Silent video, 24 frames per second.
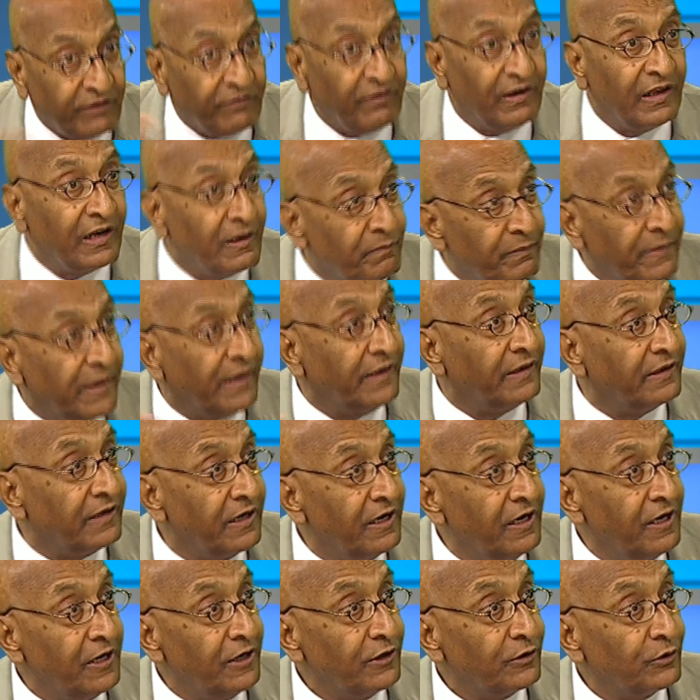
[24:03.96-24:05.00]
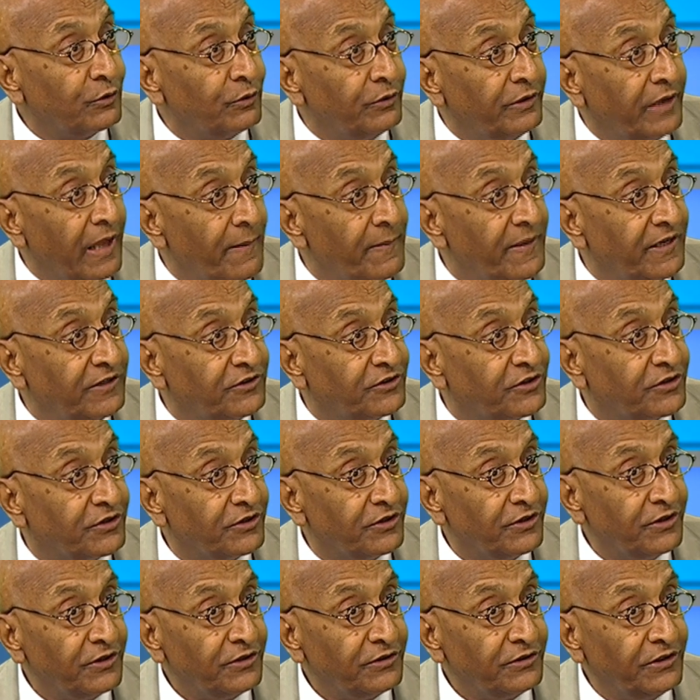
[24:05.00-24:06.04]
development to damage
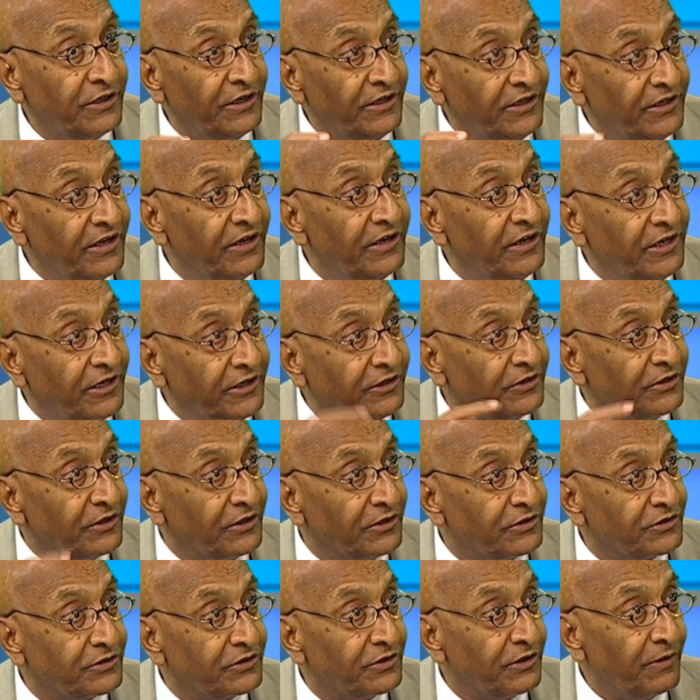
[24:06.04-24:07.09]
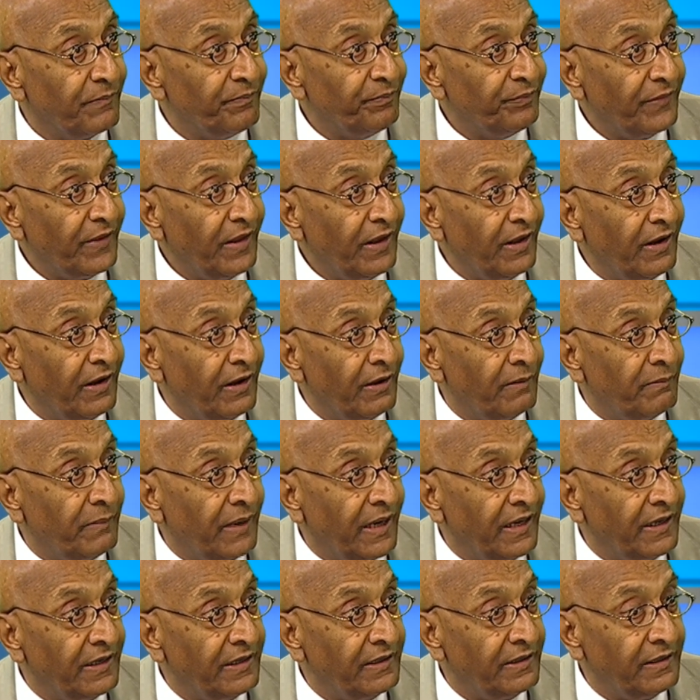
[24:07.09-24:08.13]
the Indian interest
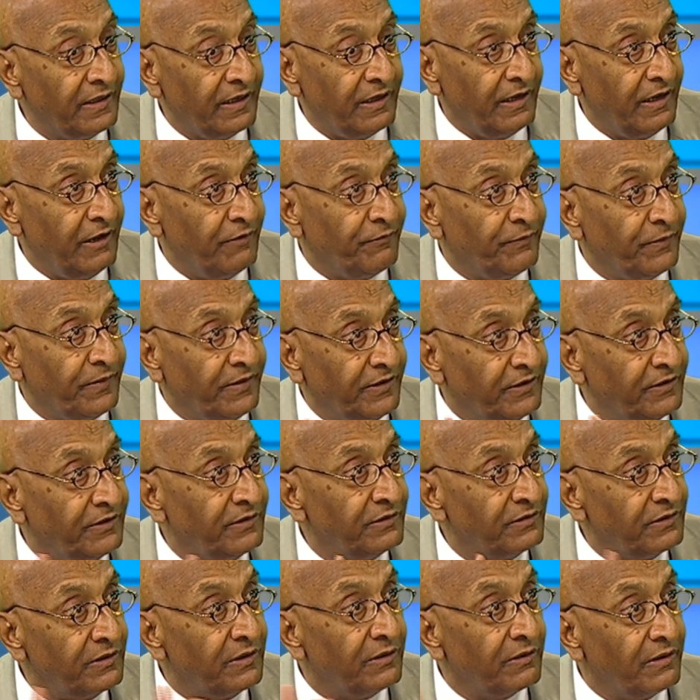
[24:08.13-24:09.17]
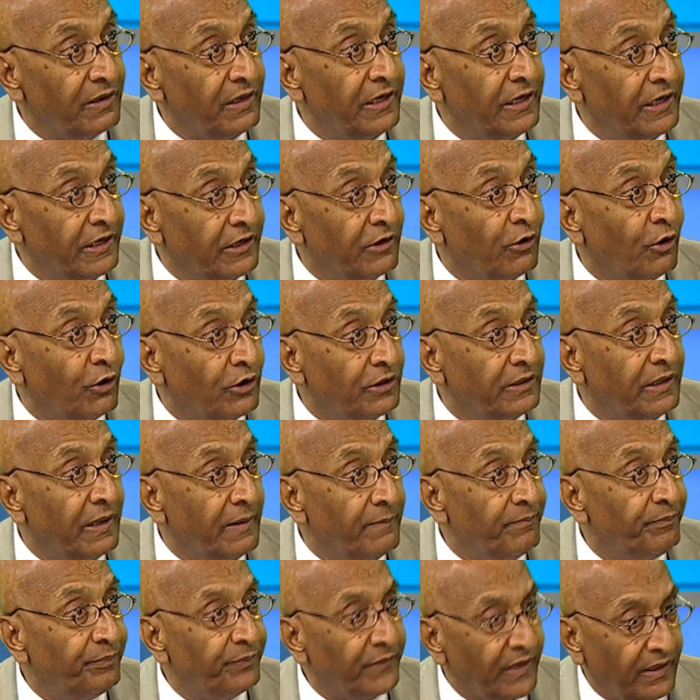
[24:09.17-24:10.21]
by if we really annoy
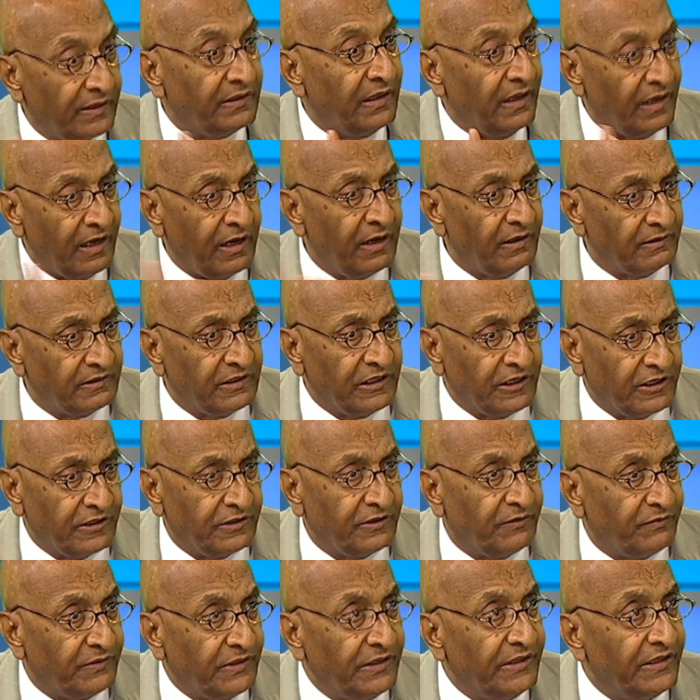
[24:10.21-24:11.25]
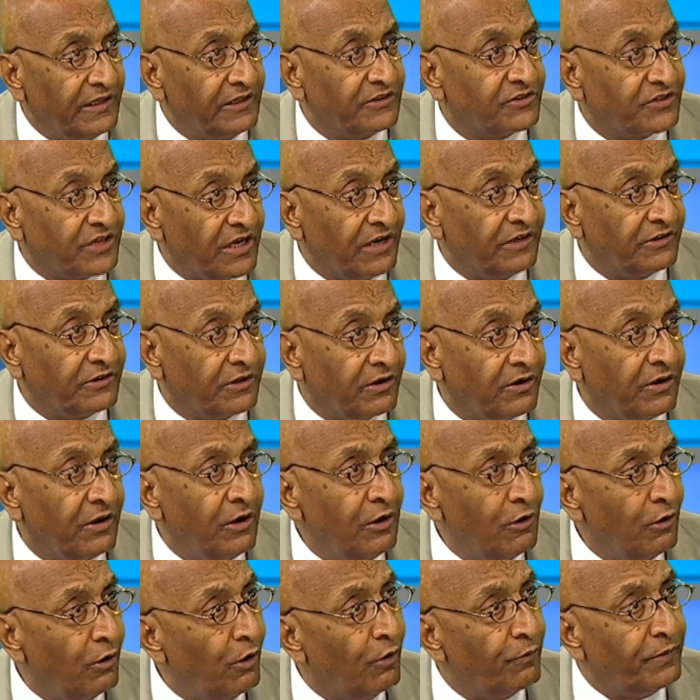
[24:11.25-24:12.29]
them. That is, if the Indian center
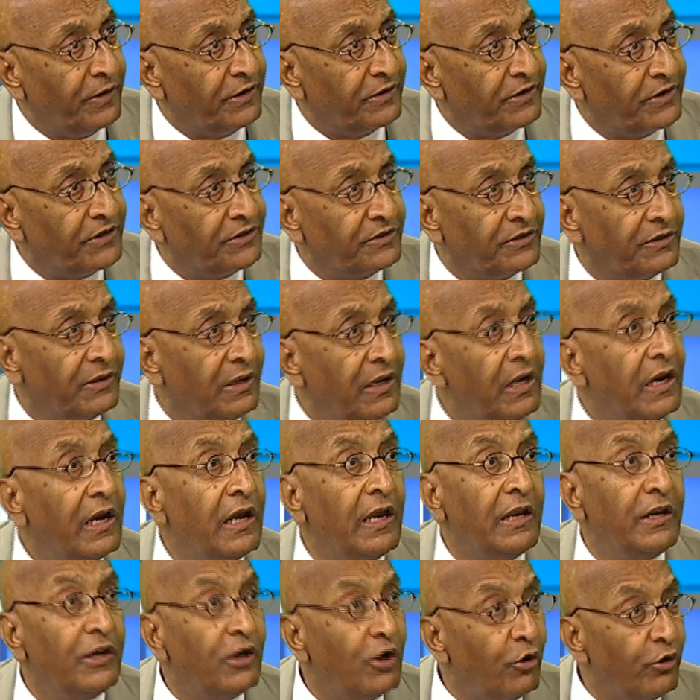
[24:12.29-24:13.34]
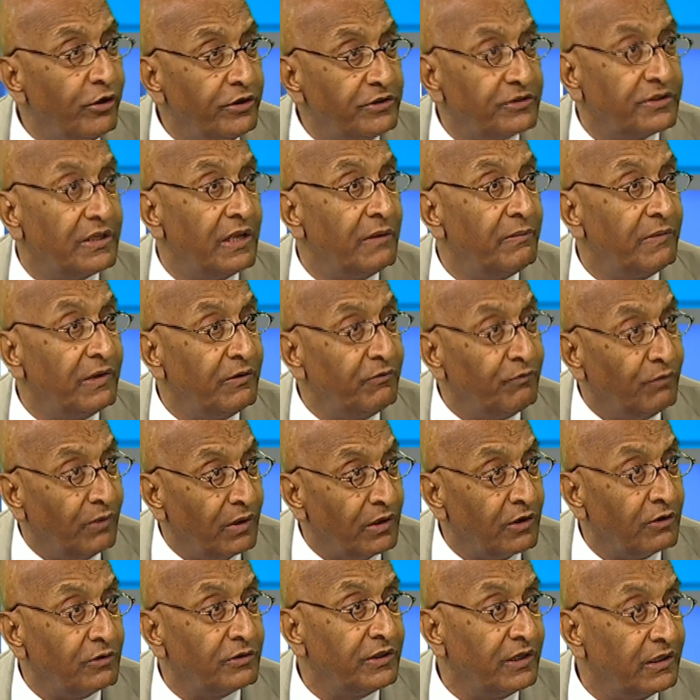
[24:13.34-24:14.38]
or federation annoys them in
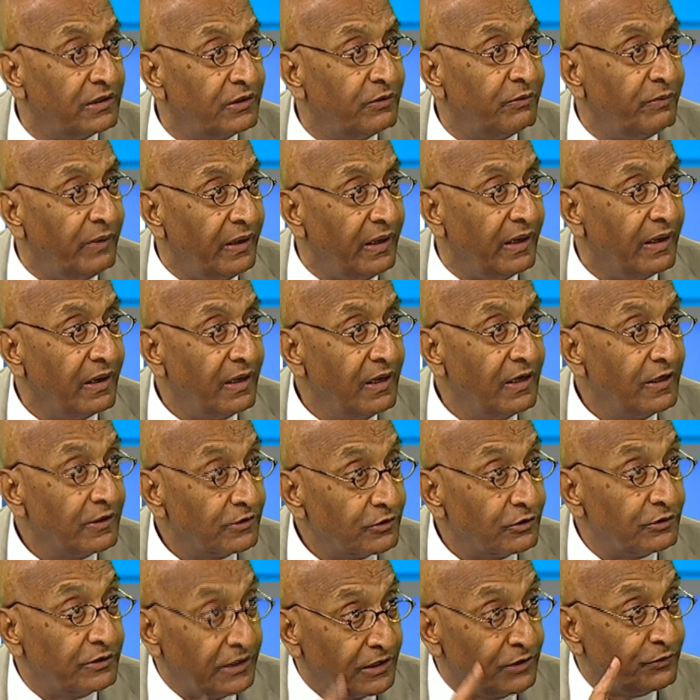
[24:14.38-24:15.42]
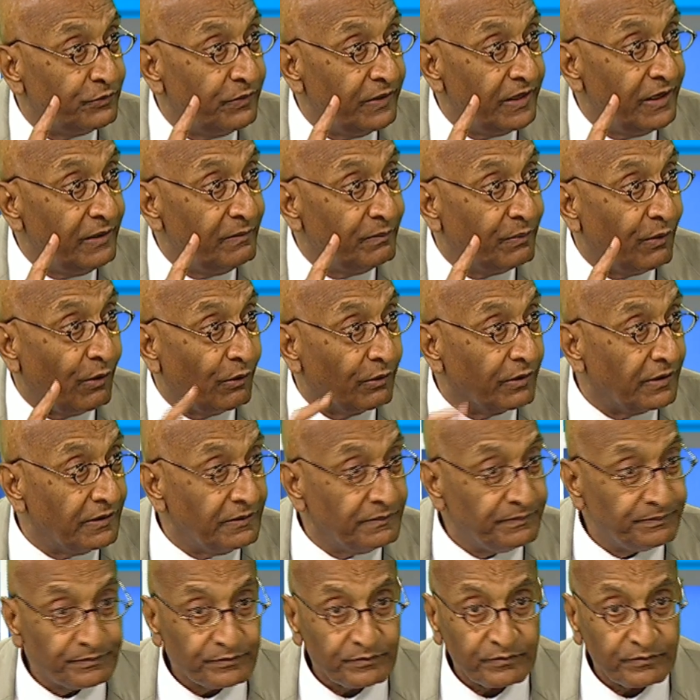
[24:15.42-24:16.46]
one or the other way. So that is very important.